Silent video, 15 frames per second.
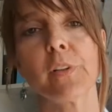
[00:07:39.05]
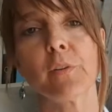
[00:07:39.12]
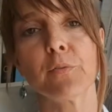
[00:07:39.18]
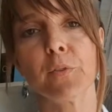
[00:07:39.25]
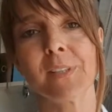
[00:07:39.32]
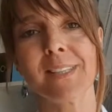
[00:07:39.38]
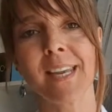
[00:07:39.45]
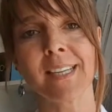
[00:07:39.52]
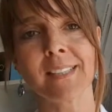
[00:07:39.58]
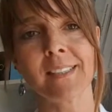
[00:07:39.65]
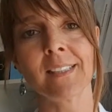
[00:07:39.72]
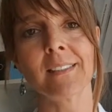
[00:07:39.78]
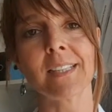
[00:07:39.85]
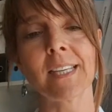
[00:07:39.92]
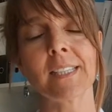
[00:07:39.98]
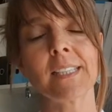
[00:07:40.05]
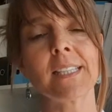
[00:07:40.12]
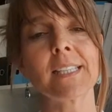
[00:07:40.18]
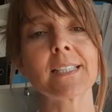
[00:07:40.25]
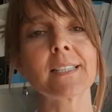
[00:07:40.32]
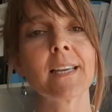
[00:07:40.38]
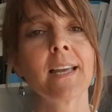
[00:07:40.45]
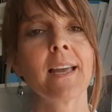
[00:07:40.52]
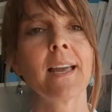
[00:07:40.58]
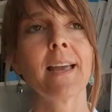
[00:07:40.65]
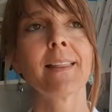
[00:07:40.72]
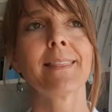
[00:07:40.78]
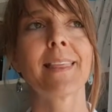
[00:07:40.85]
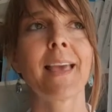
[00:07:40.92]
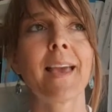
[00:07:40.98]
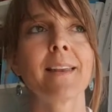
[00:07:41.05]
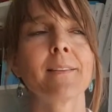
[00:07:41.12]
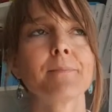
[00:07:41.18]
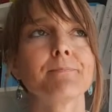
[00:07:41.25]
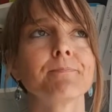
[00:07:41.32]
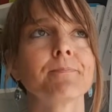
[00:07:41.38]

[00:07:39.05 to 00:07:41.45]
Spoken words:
different techniques that